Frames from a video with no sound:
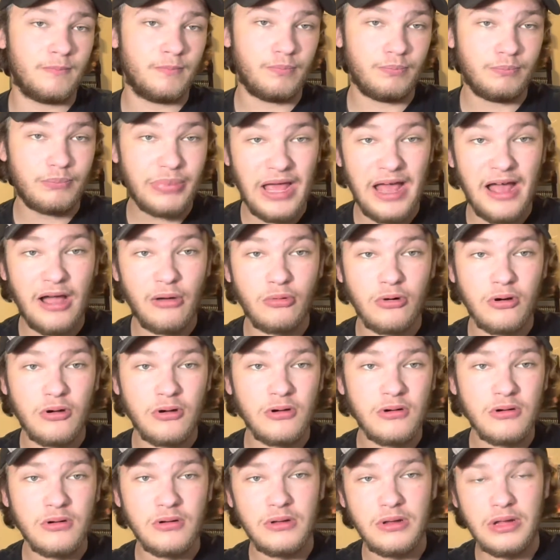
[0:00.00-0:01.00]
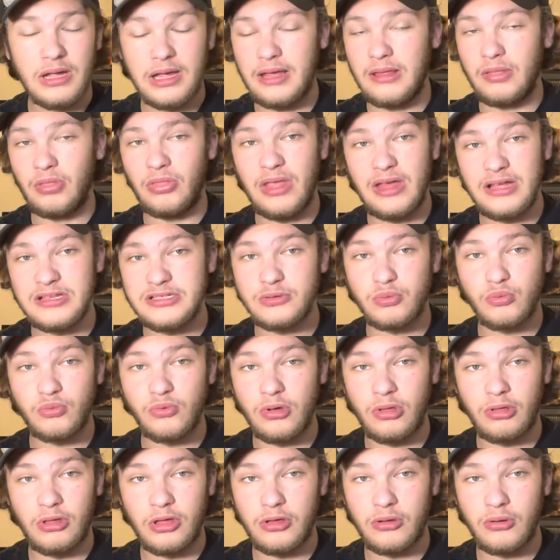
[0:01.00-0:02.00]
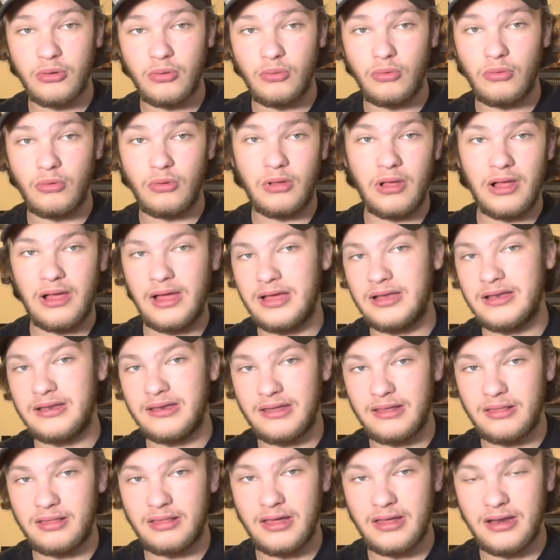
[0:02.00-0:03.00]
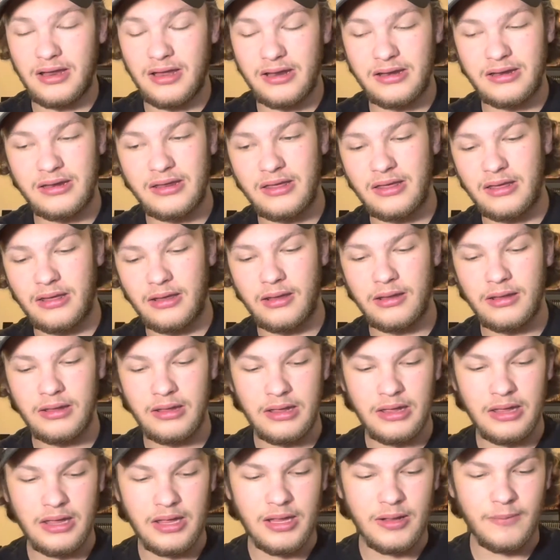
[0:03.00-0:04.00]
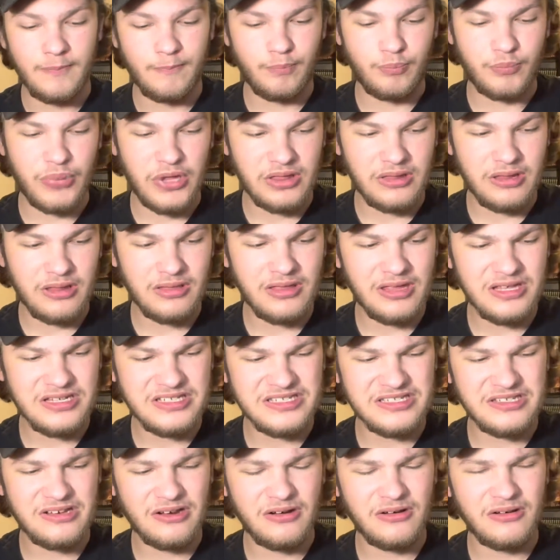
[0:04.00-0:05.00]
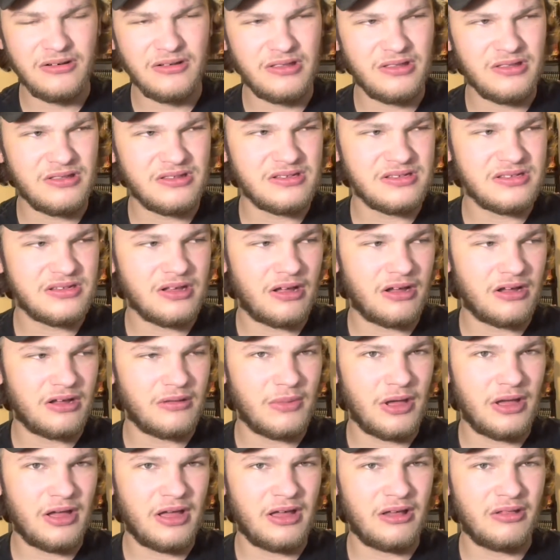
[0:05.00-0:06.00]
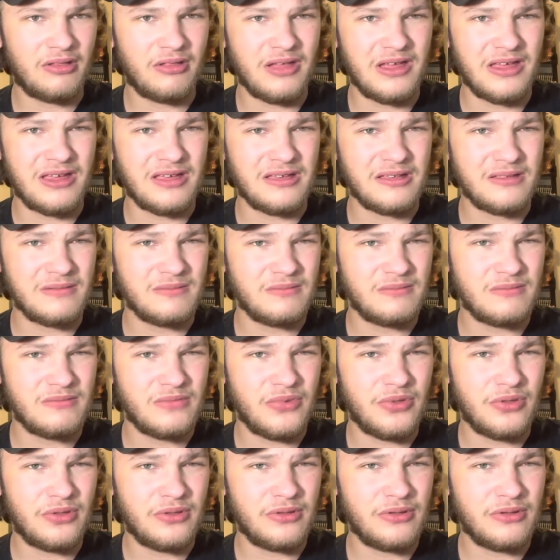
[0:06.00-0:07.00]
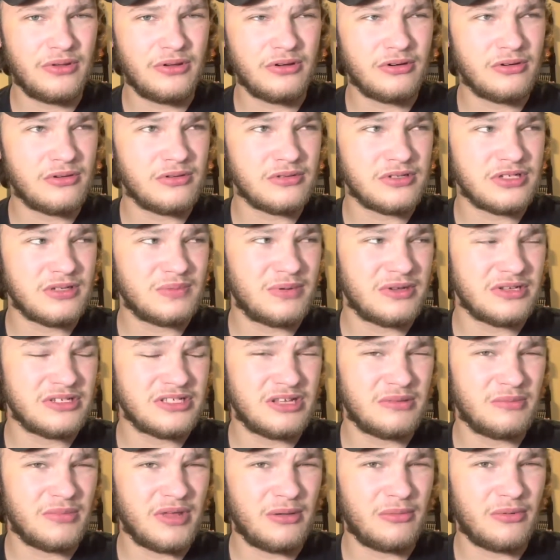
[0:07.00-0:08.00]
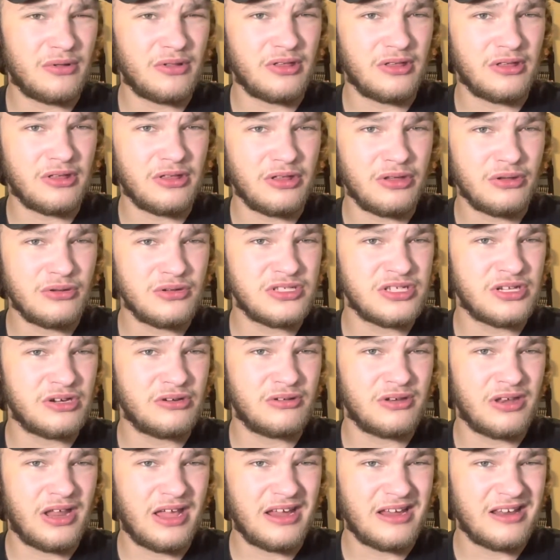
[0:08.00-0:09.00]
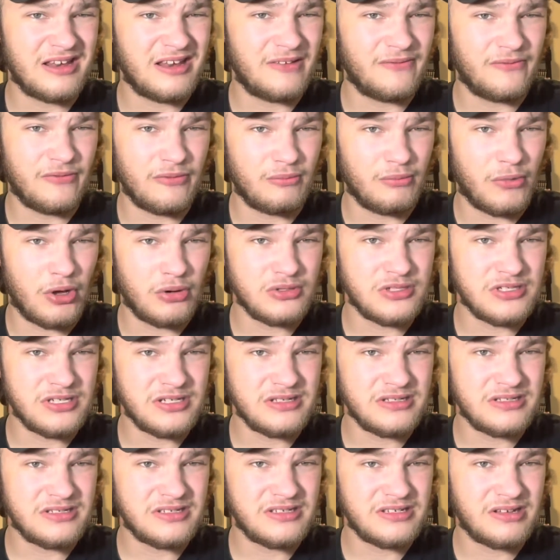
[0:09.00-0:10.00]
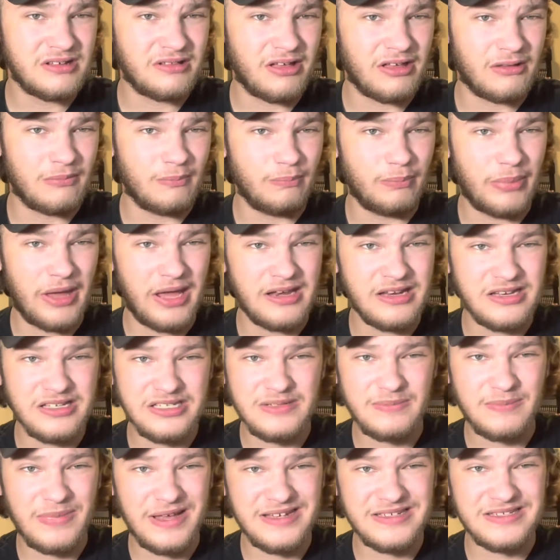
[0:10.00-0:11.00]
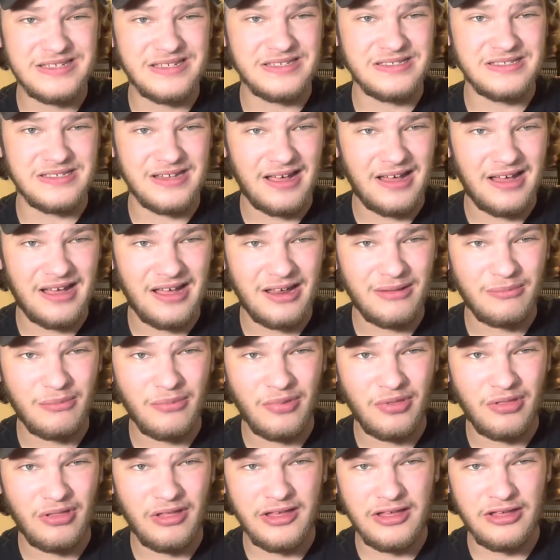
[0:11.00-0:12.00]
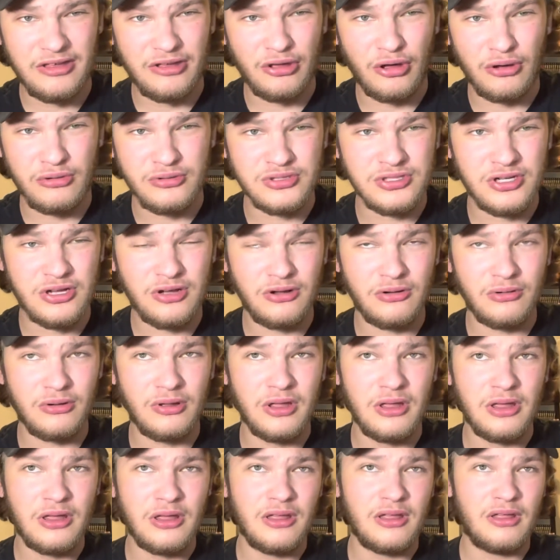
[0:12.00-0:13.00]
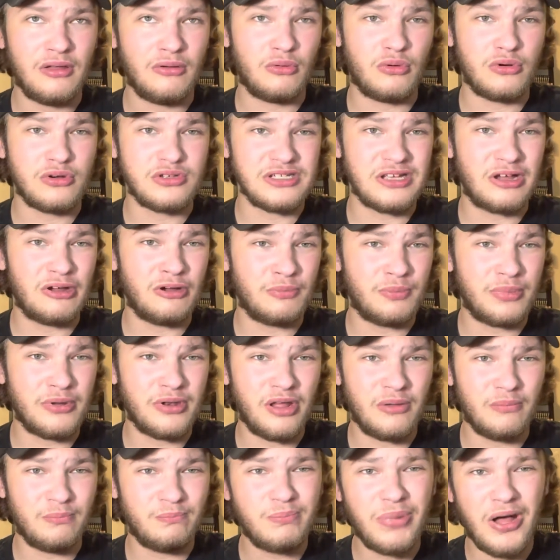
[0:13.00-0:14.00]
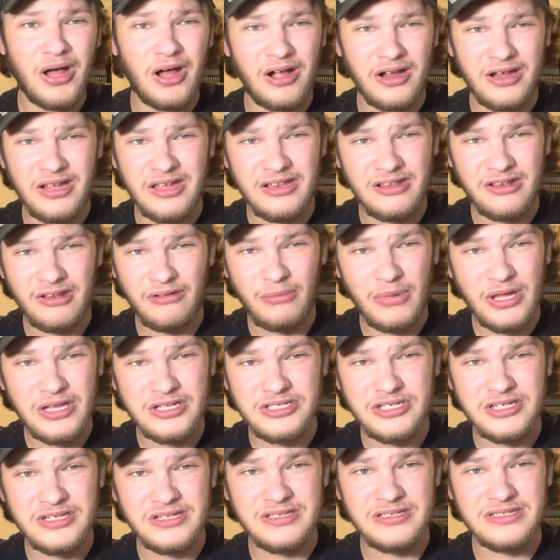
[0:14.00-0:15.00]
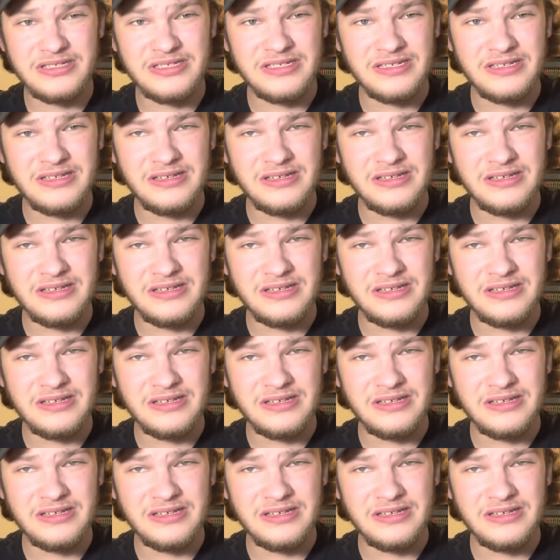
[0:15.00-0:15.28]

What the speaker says: power, and that's really cool. I dig that idea. But then they start talking about how like you're supposed to be able to use your negative emotions to like bend space and time like Gojo, or to open up pocket dimensions